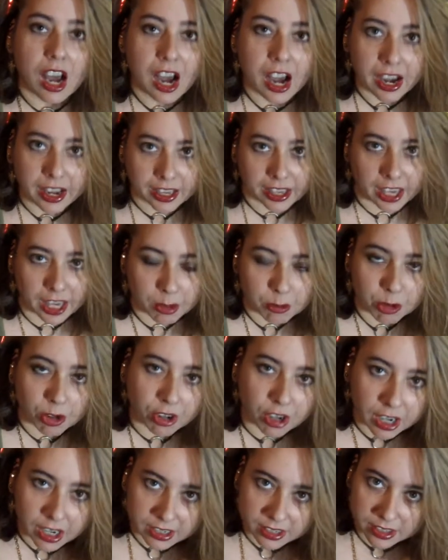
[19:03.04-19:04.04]
I came
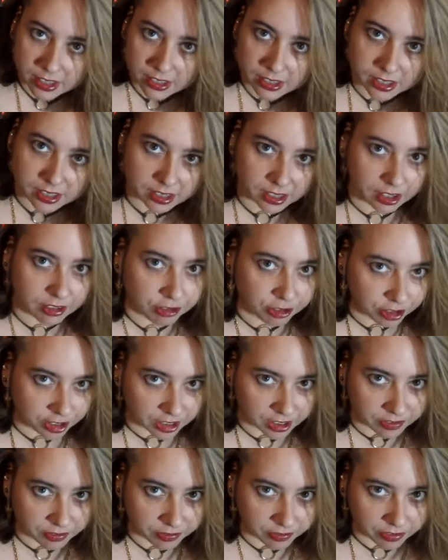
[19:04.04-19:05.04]
across a
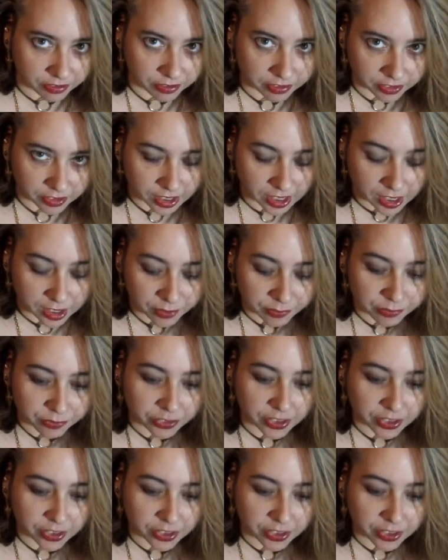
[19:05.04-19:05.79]
discovery, yeah?